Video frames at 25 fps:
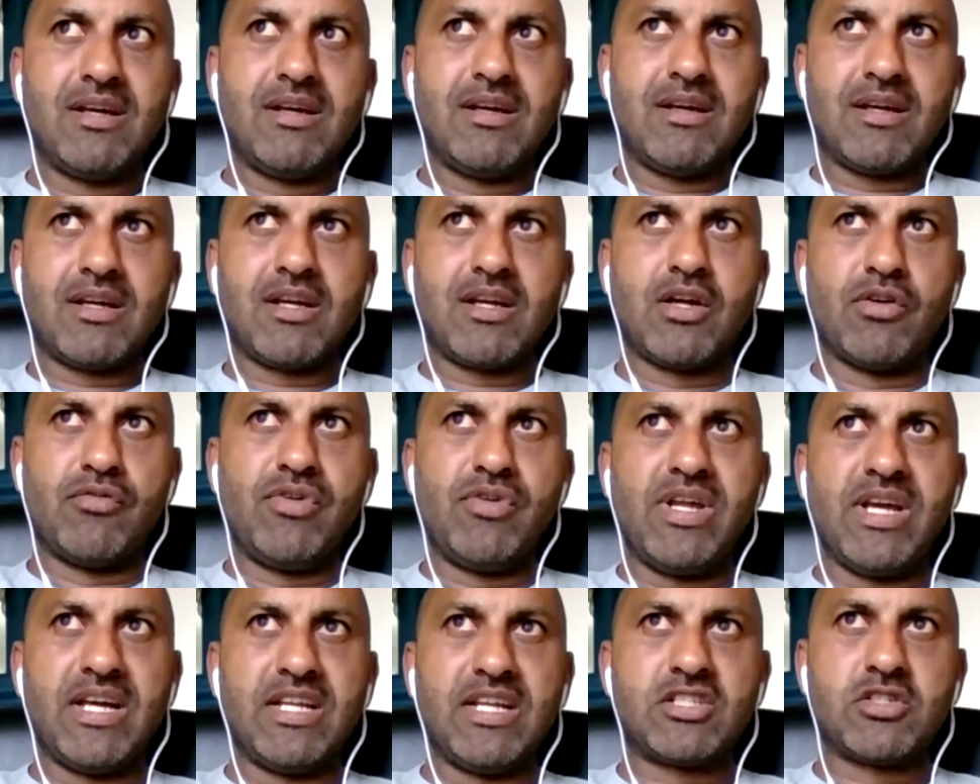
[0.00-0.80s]

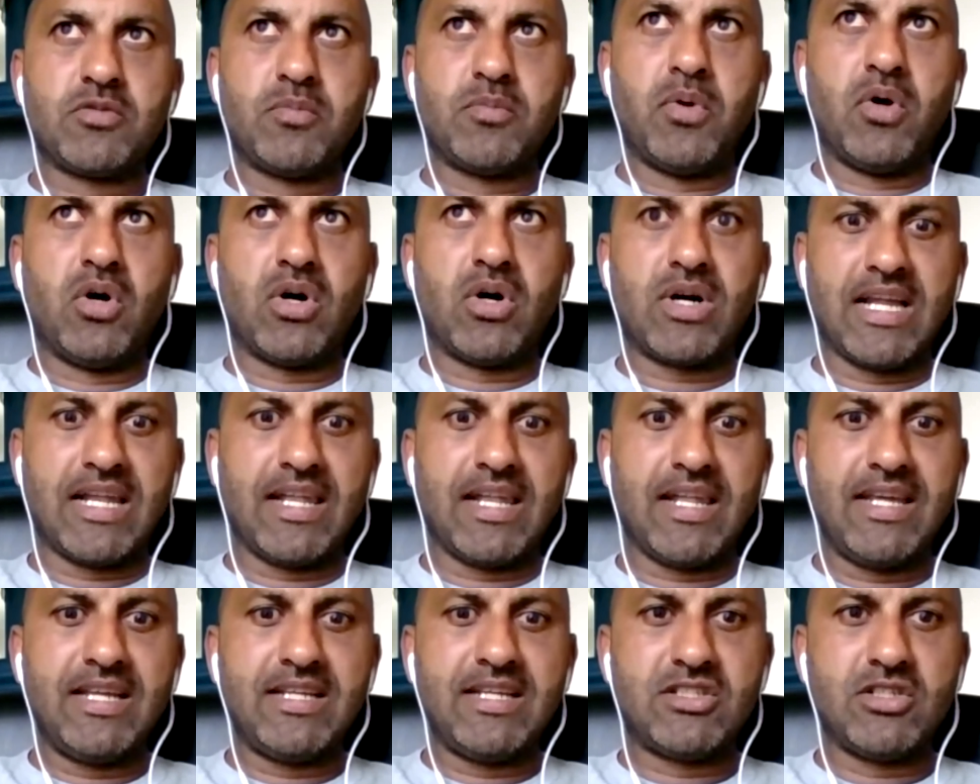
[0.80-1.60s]
career in sport can
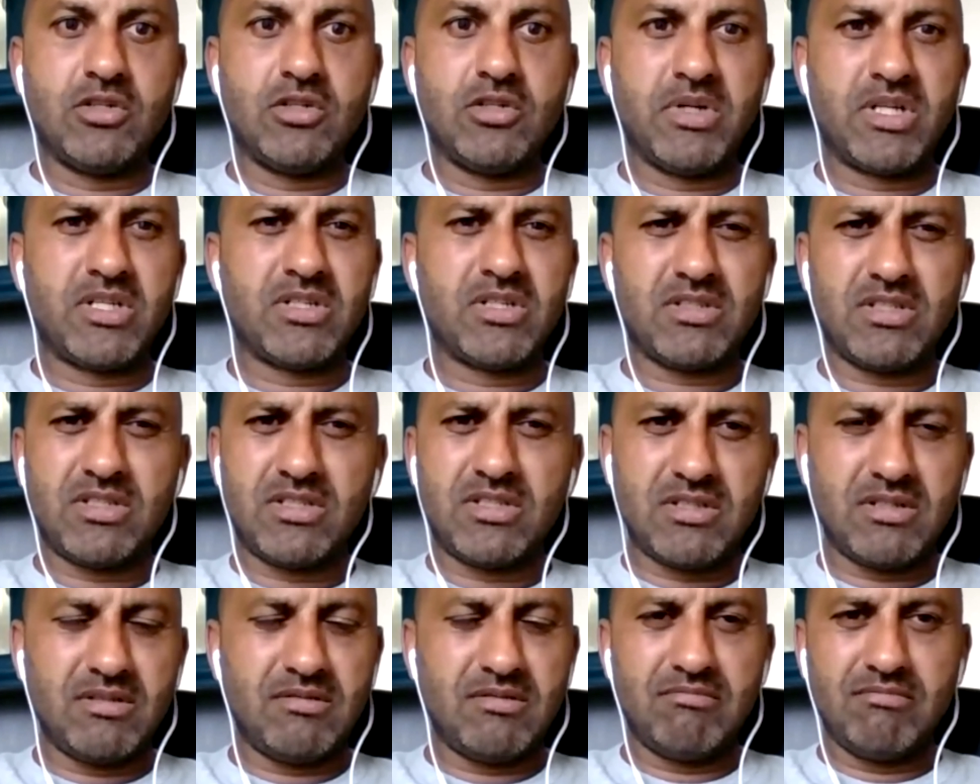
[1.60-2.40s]
lead to,
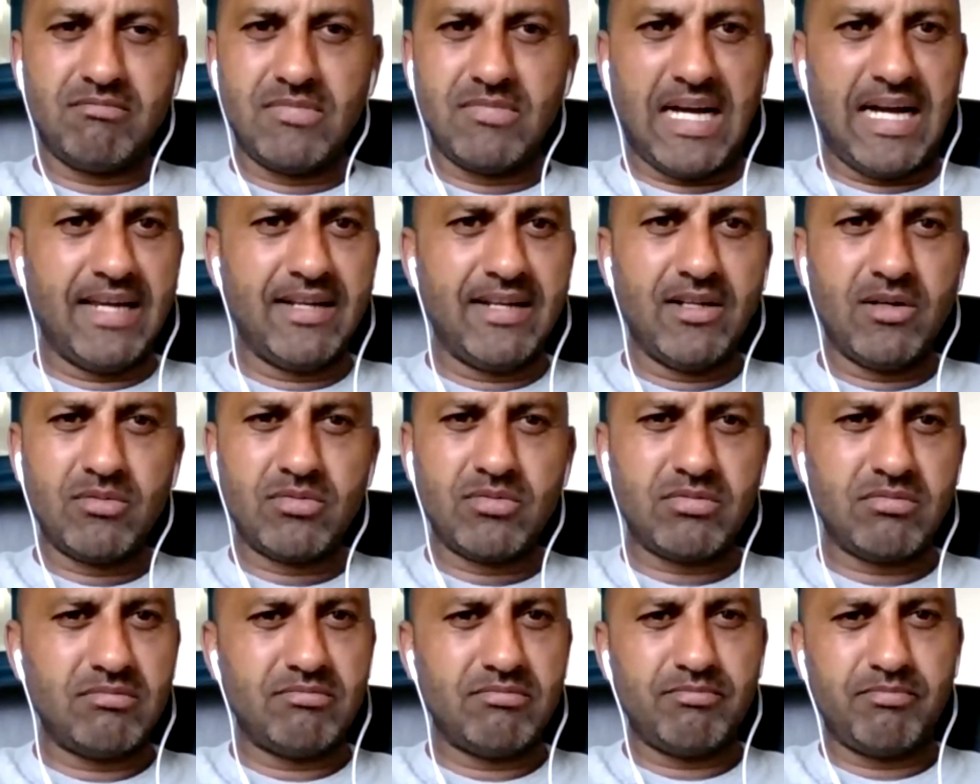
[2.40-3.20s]
because I know
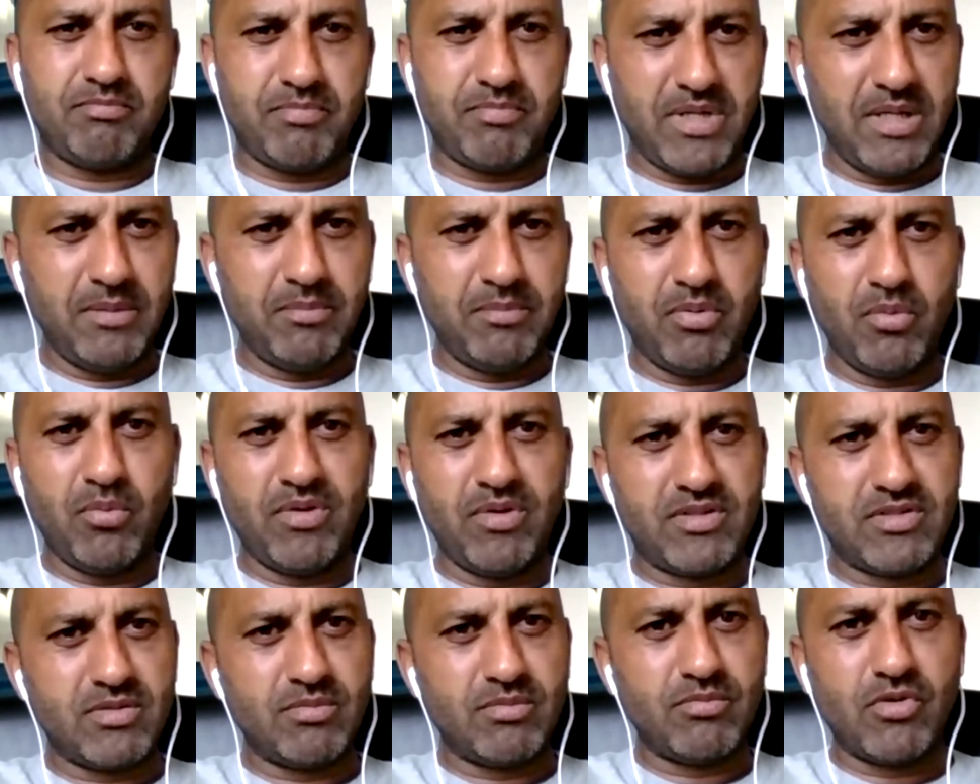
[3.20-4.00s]
people
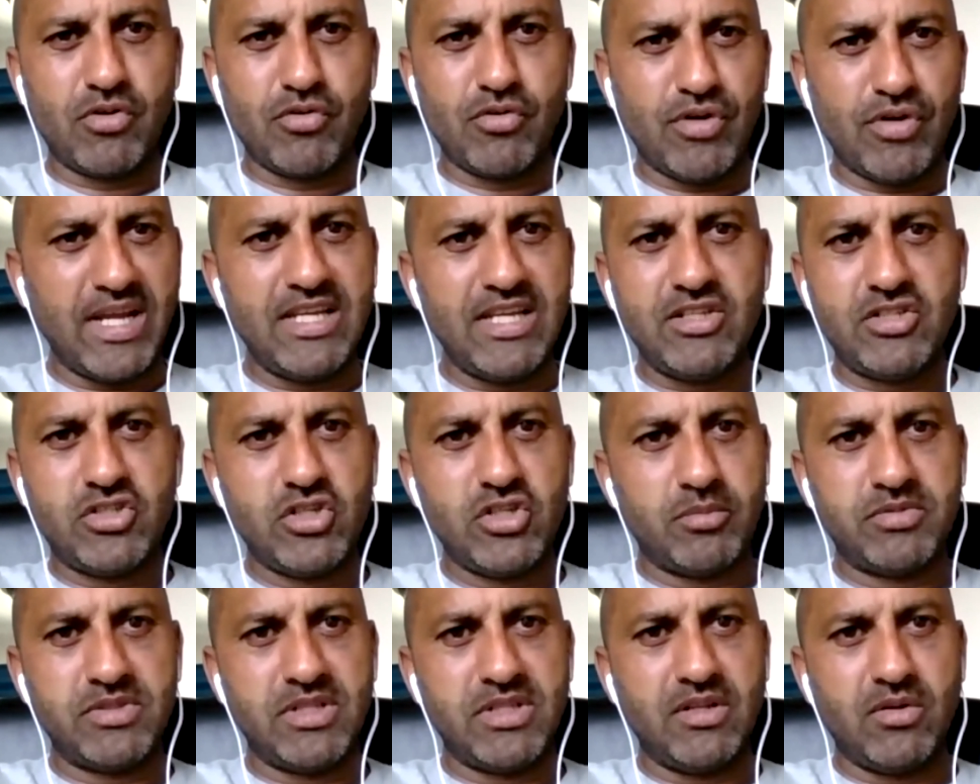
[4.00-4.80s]
with some great
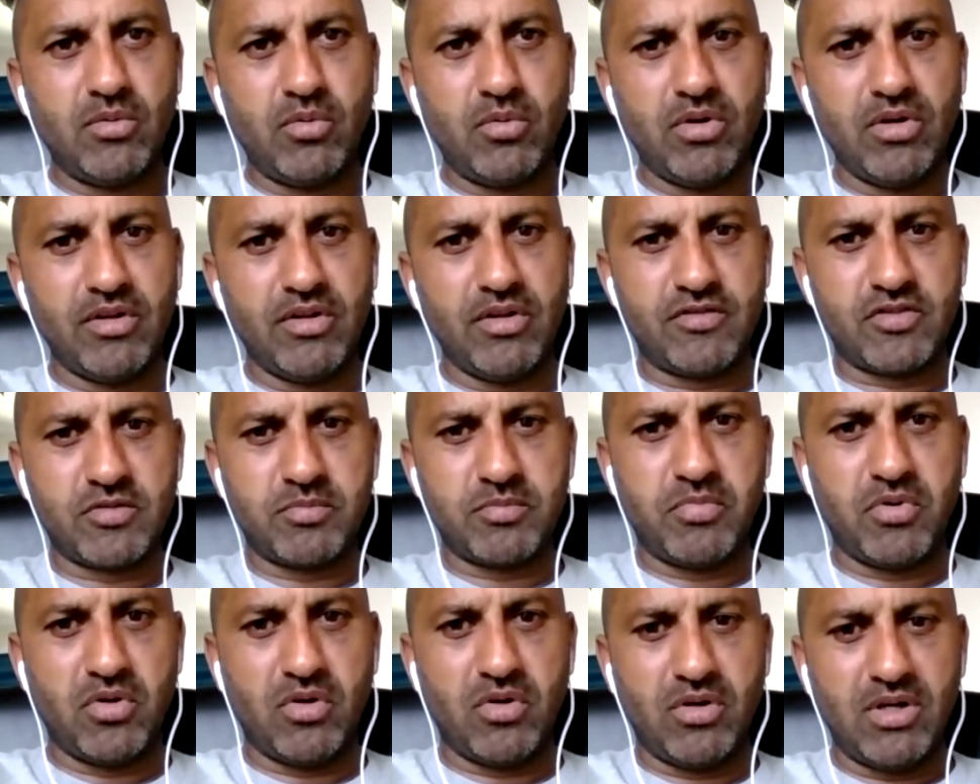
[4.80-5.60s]
jobs in the world of
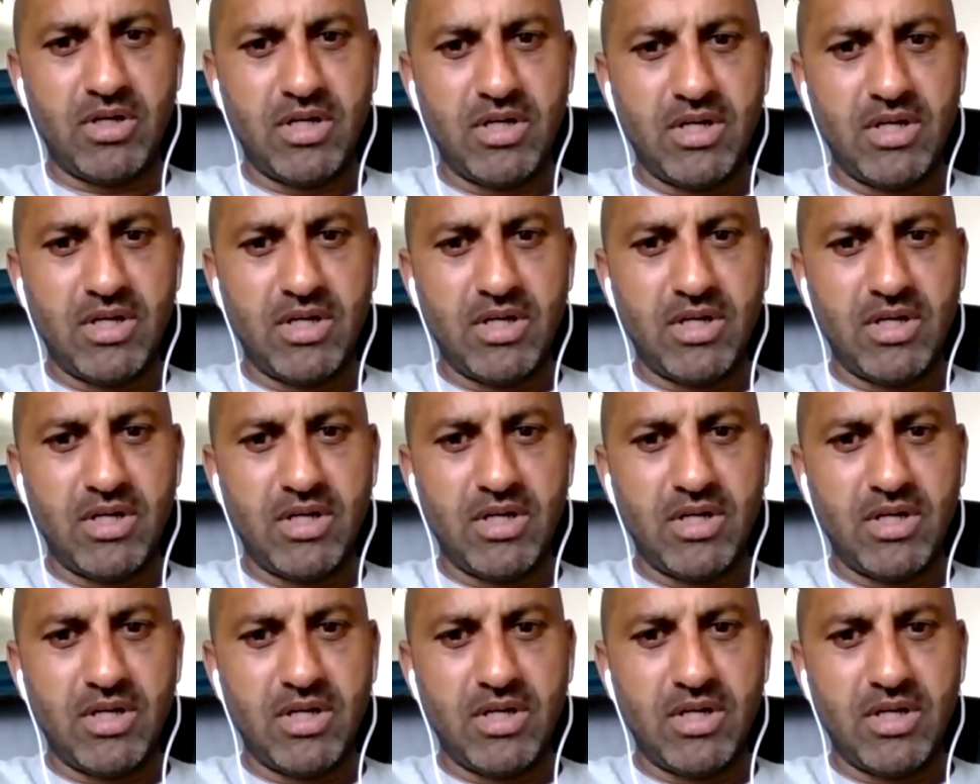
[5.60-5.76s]
sport,